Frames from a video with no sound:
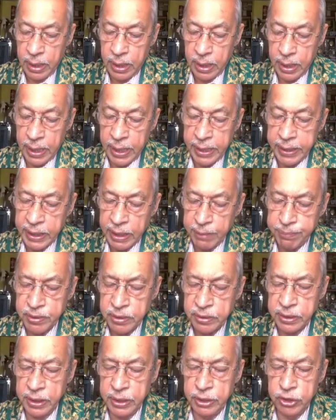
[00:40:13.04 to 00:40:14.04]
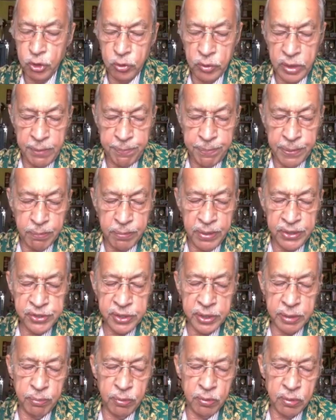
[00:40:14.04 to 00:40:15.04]
I kept the newly published
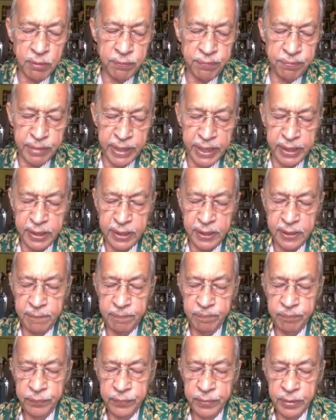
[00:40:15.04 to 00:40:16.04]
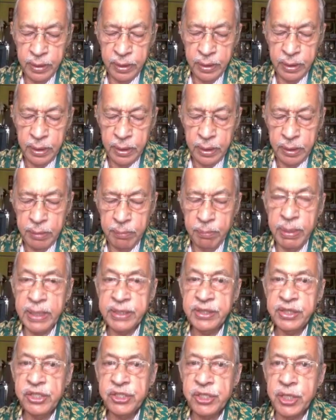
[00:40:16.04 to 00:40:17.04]
book of mine,
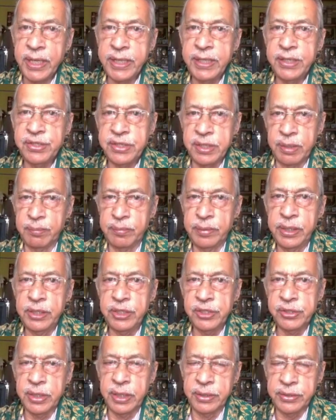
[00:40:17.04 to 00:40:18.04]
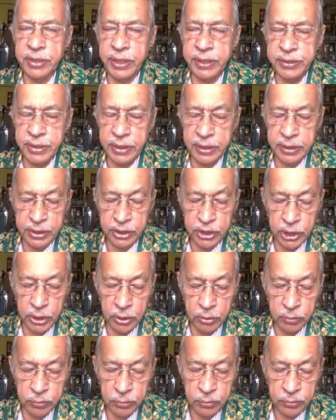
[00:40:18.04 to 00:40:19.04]
Bhakti Sahityam, it is uh, titled in
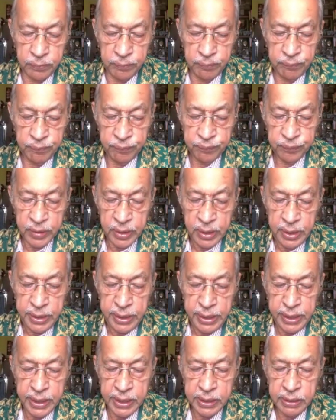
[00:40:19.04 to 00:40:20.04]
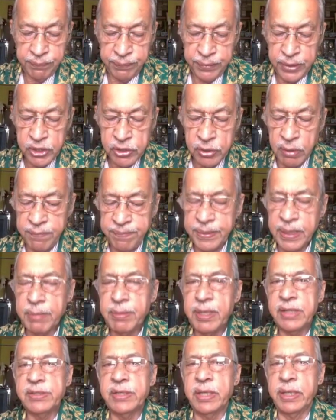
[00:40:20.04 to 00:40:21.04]
Telugu, near the feet of
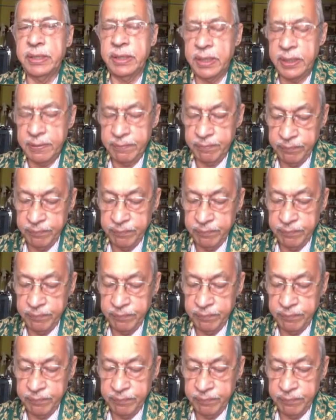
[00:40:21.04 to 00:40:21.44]
Paramacharya